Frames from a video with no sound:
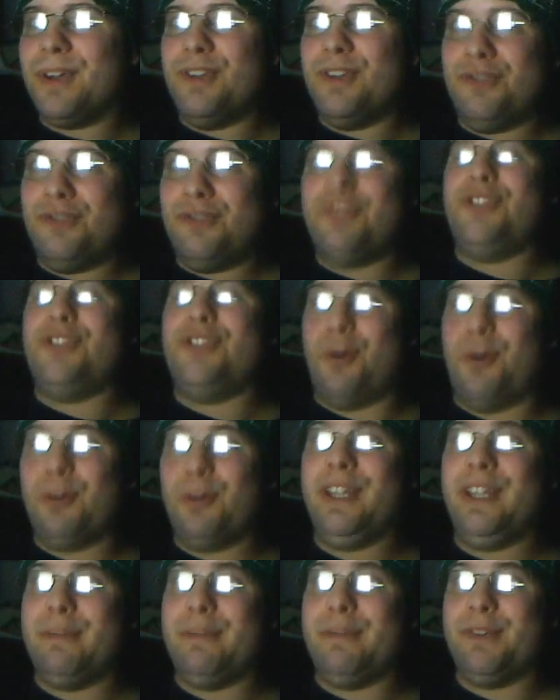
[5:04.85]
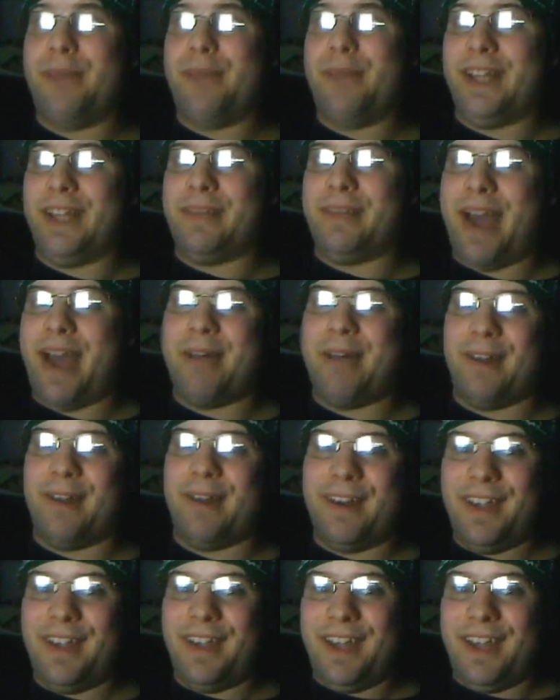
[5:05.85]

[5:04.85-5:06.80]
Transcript: you should totally respect the power.